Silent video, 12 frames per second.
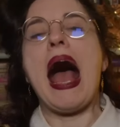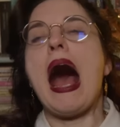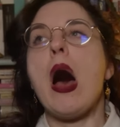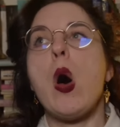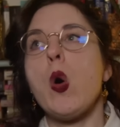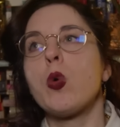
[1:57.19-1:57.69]

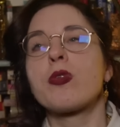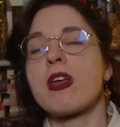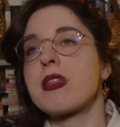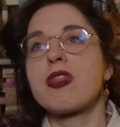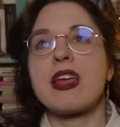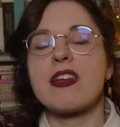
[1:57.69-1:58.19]
how
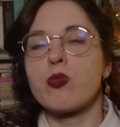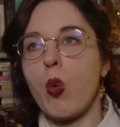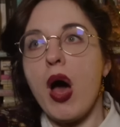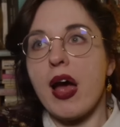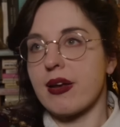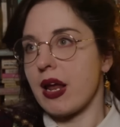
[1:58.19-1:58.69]
certain things
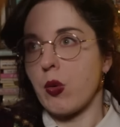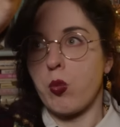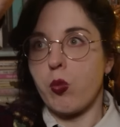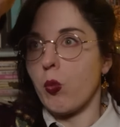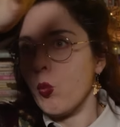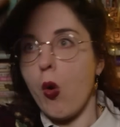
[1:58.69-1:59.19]
worked, like
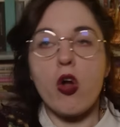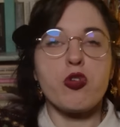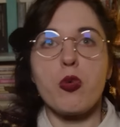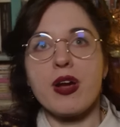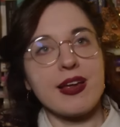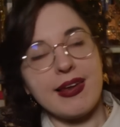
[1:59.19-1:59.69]

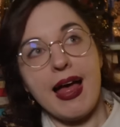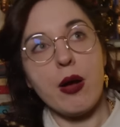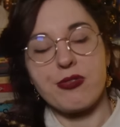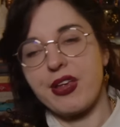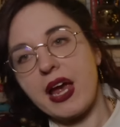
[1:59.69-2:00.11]
what were clouds?